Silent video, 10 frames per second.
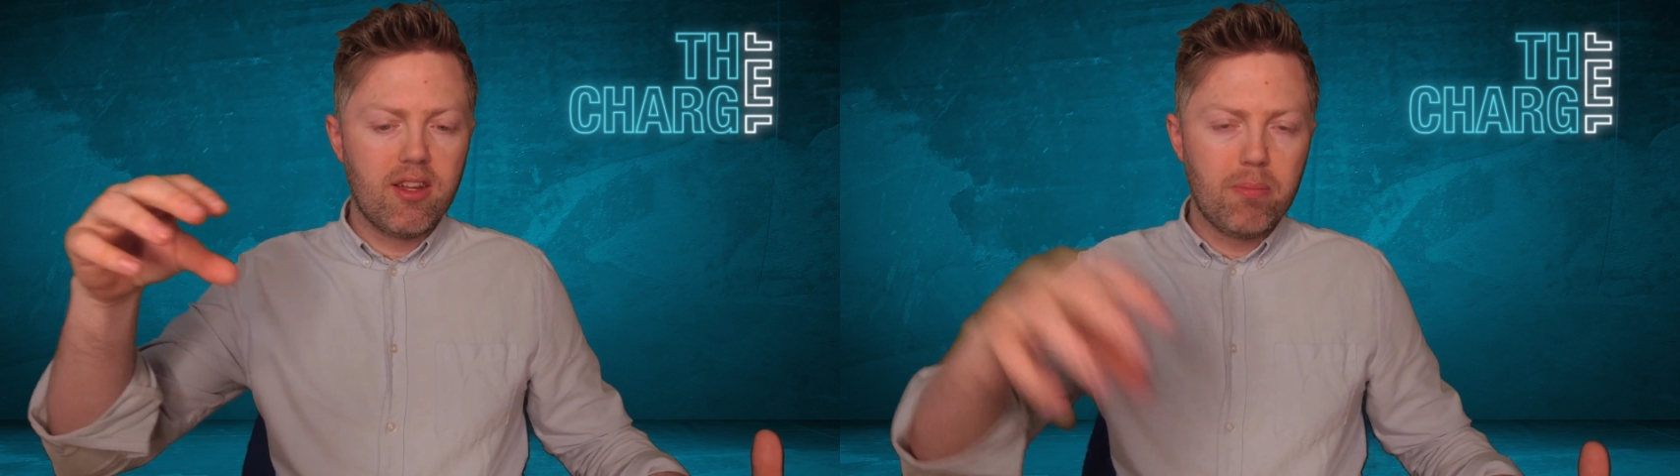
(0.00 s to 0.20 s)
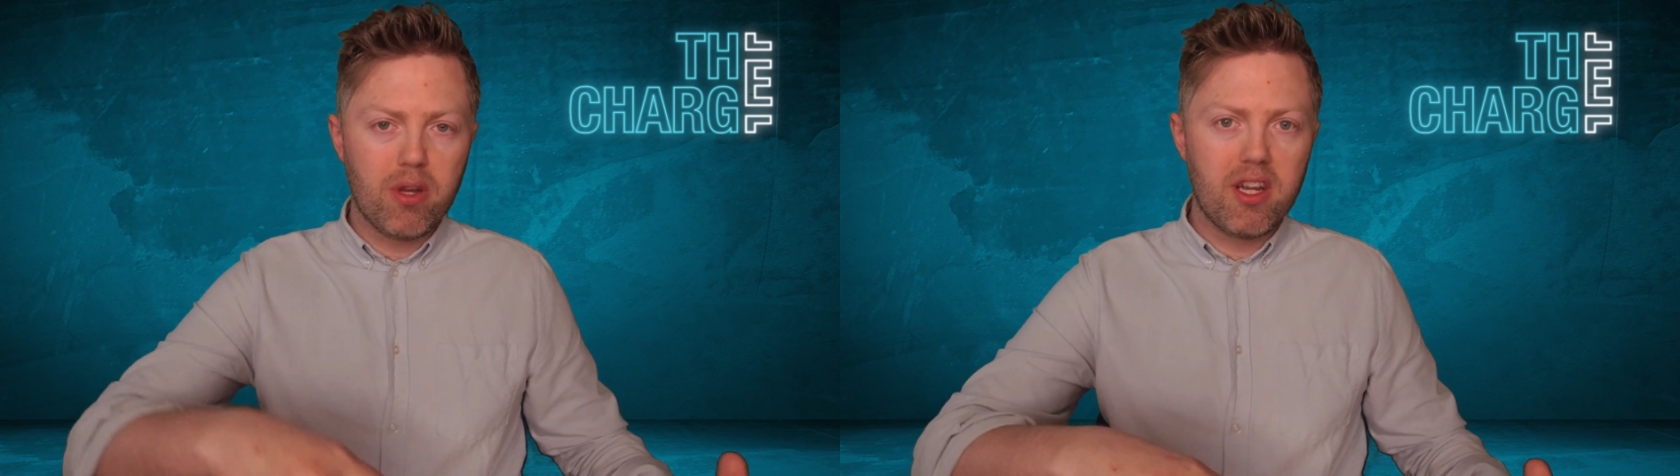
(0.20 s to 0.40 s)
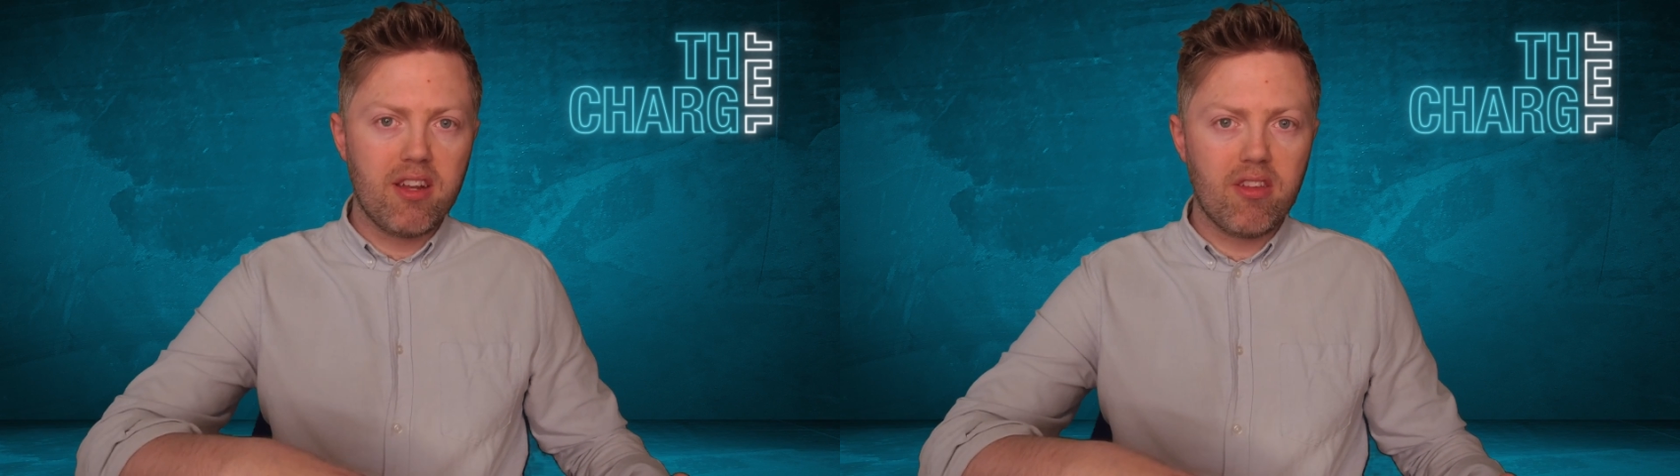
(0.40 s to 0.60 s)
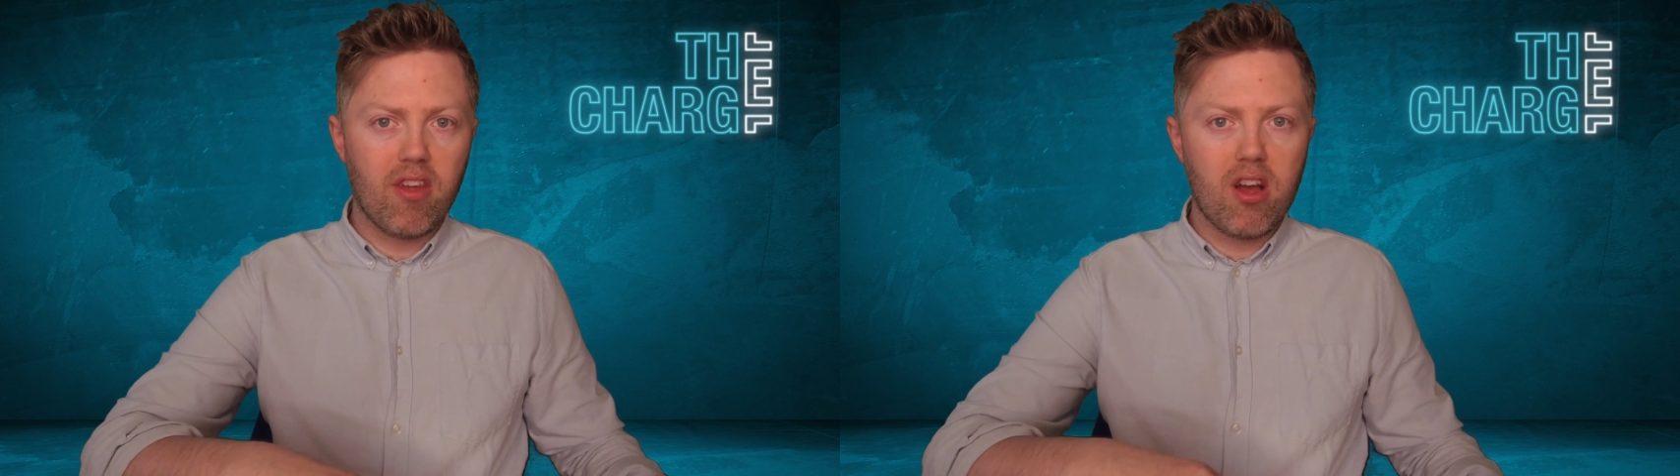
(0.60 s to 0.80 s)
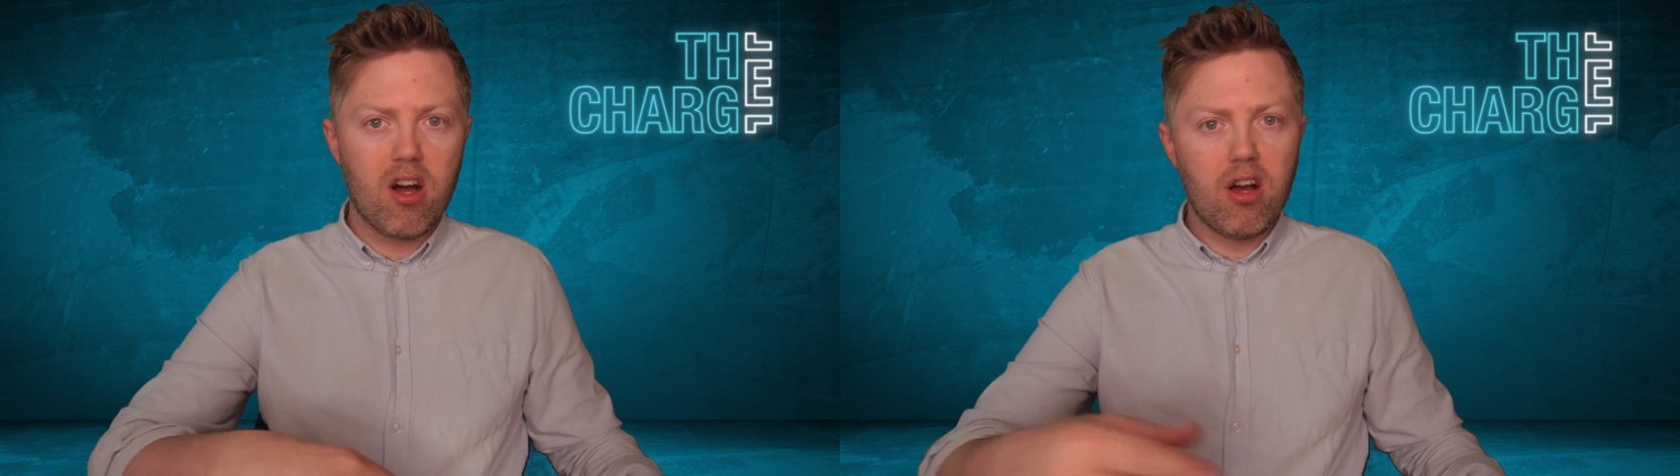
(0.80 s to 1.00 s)
to put it into
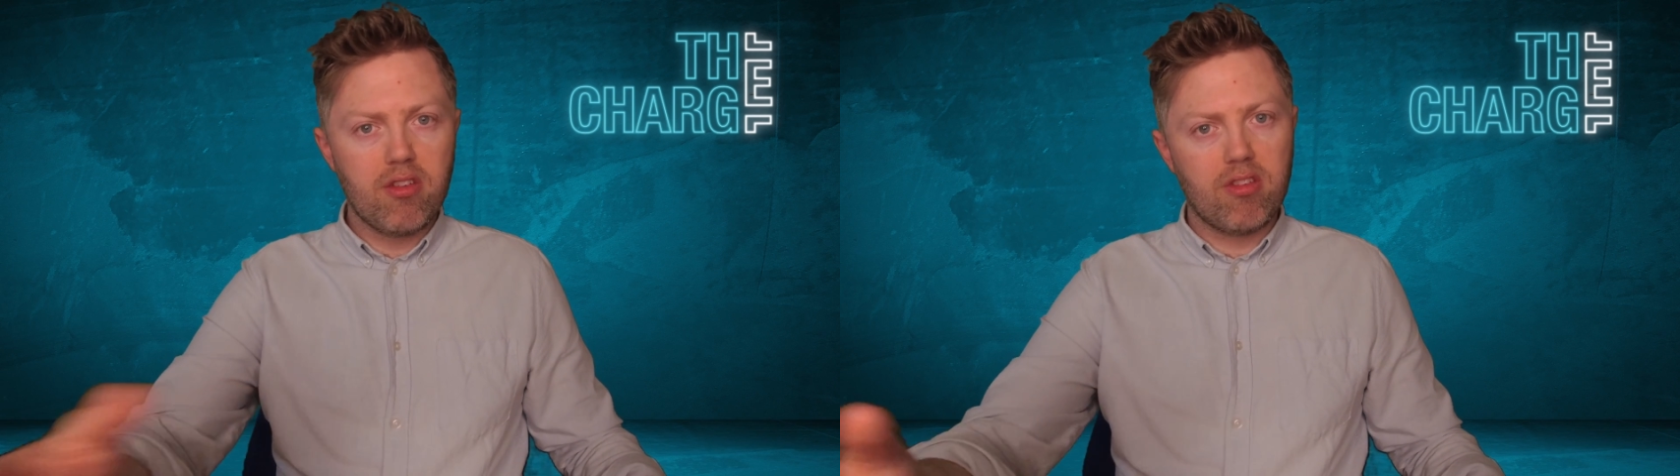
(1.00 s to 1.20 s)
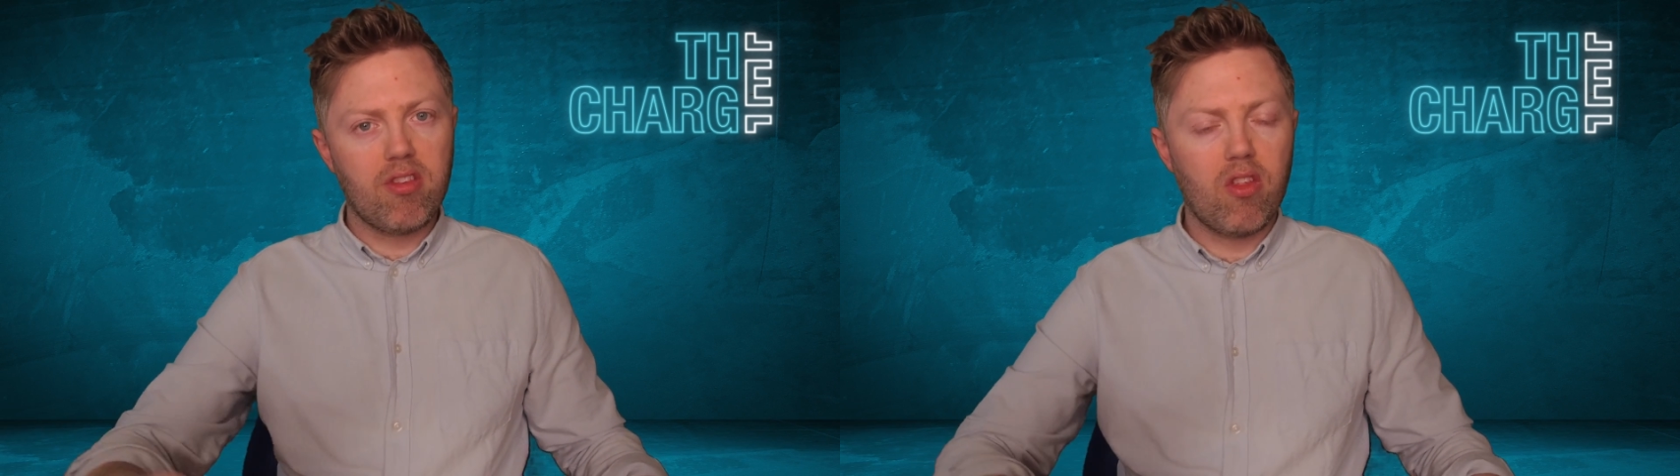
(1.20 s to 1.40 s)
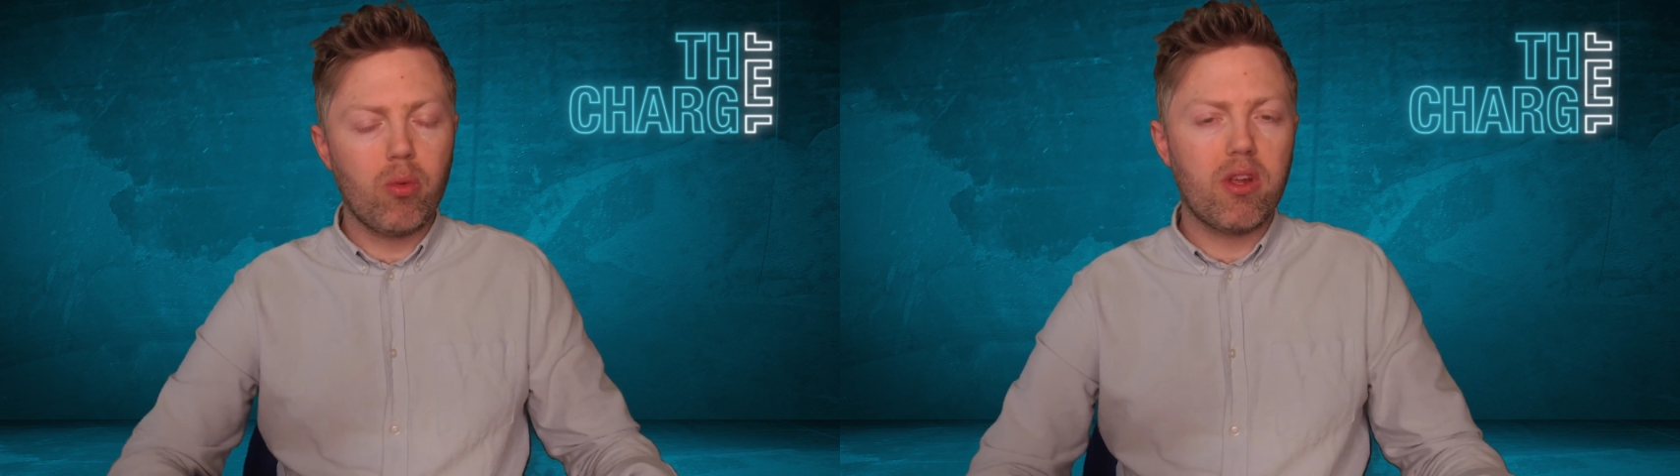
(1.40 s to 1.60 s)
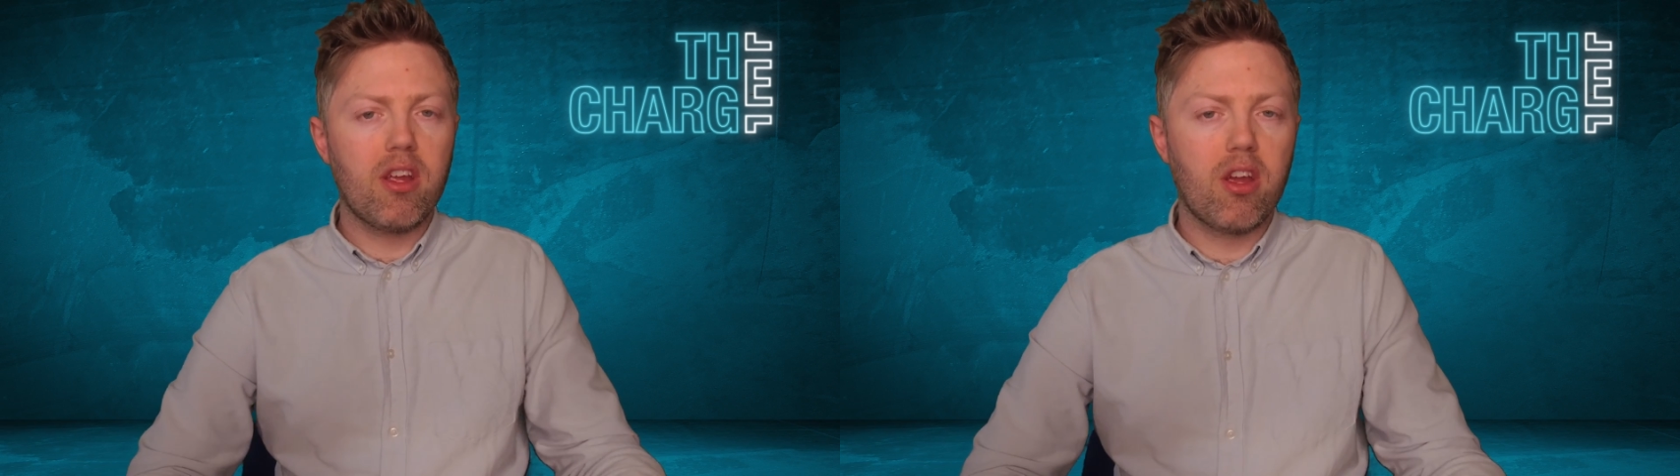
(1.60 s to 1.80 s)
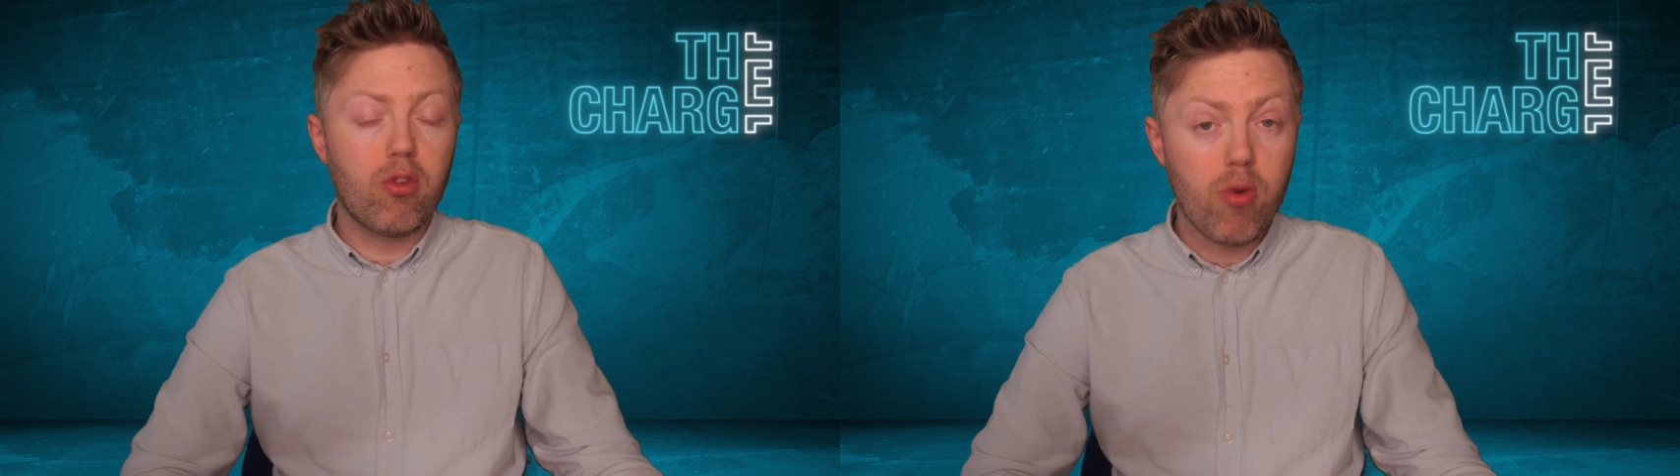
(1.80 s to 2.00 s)
the car just so that we
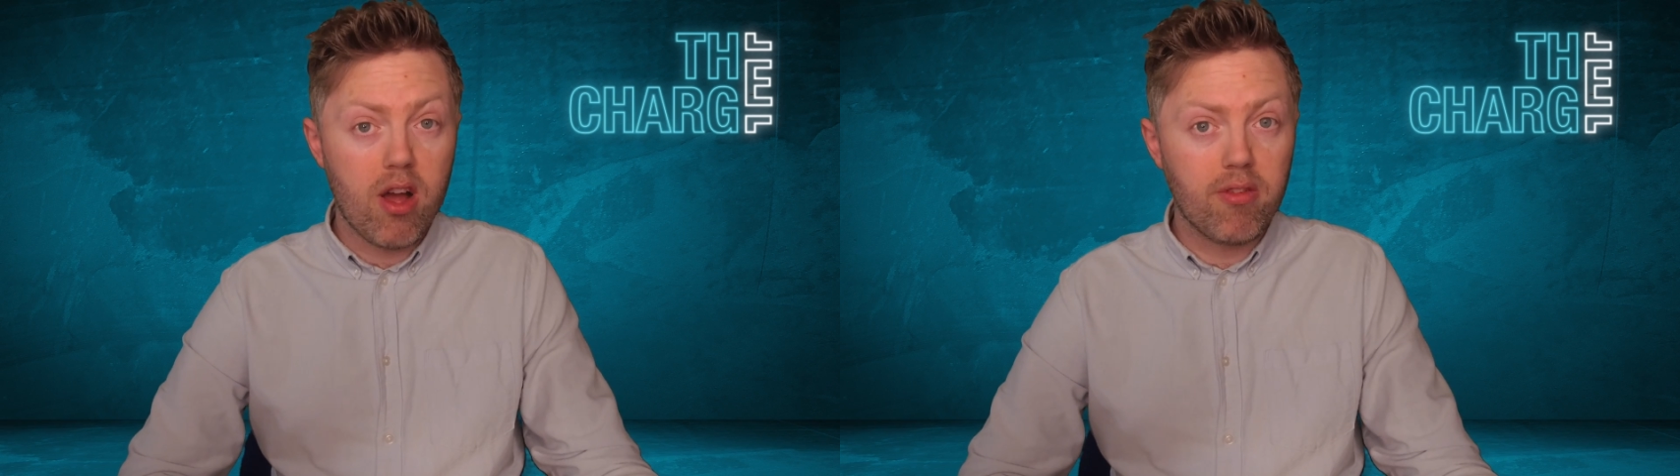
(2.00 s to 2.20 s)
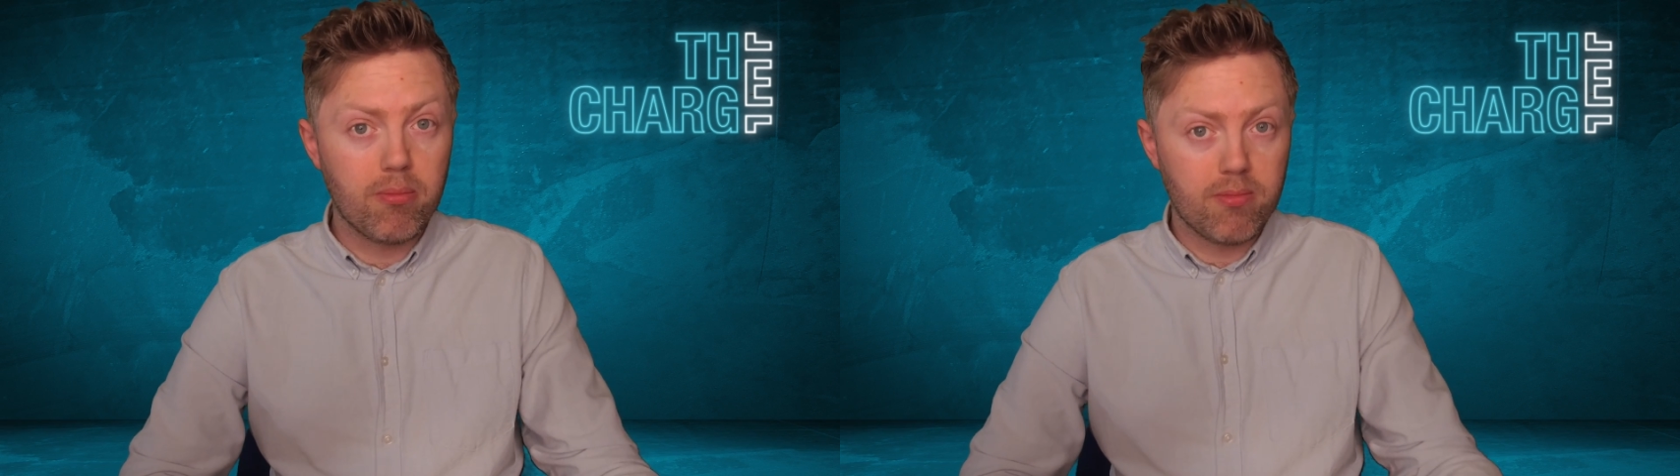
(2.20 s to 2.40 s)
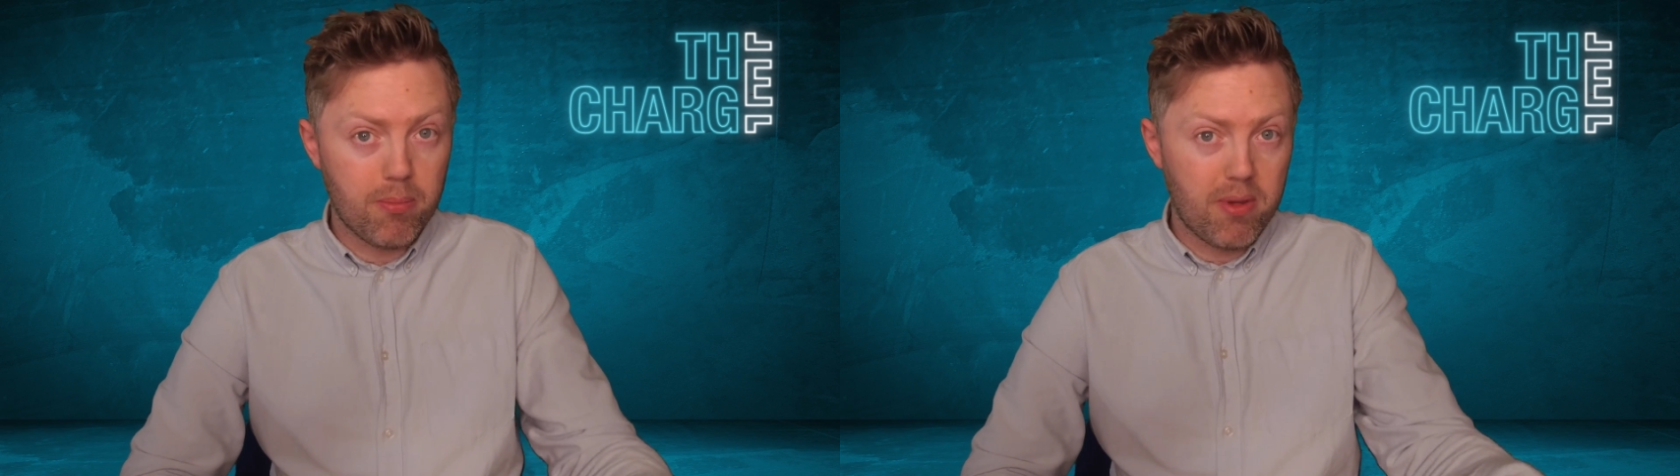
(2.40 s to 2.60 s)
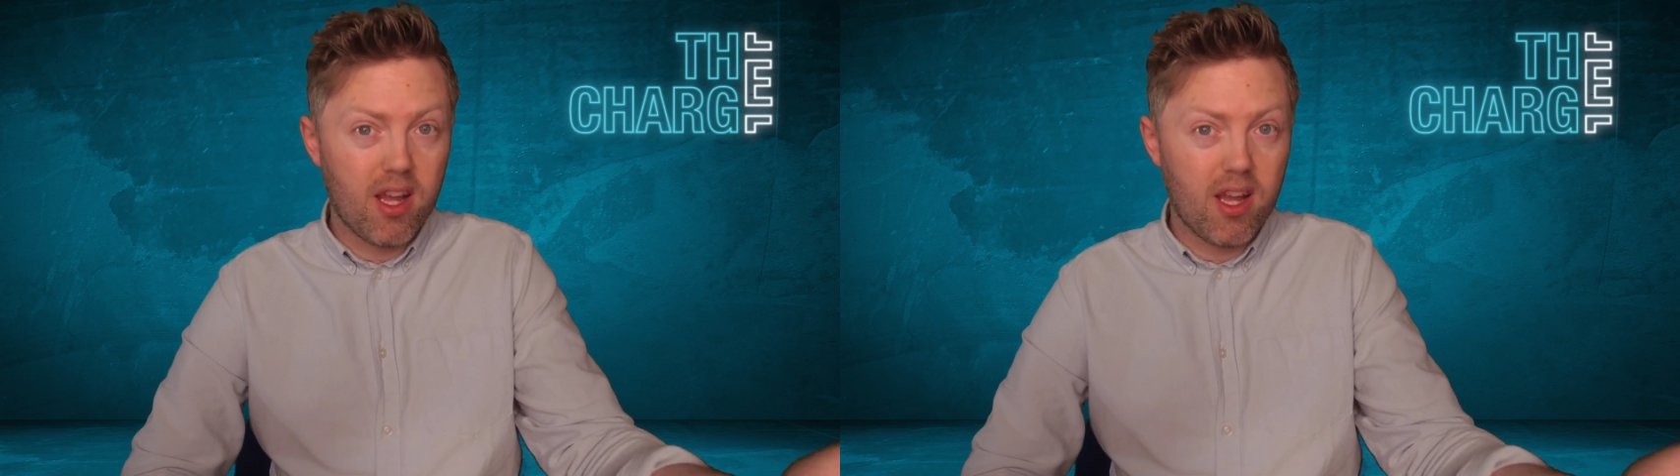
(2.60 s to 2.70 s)
can go drive and